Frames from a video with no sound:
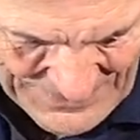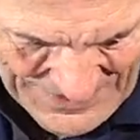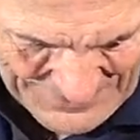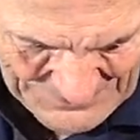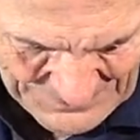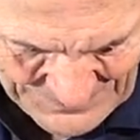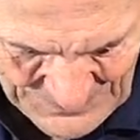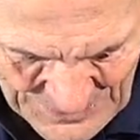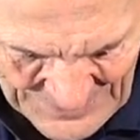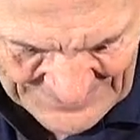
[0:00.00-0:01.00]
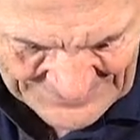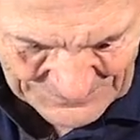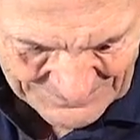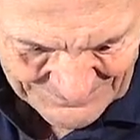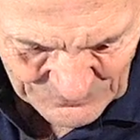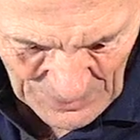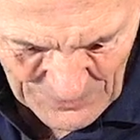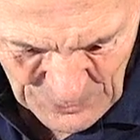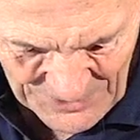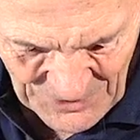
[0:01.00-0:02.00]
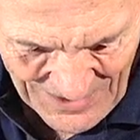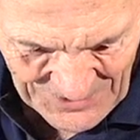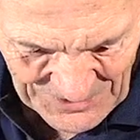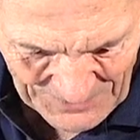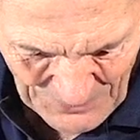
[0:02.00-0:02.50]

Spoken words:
knob. Rubber exhaust on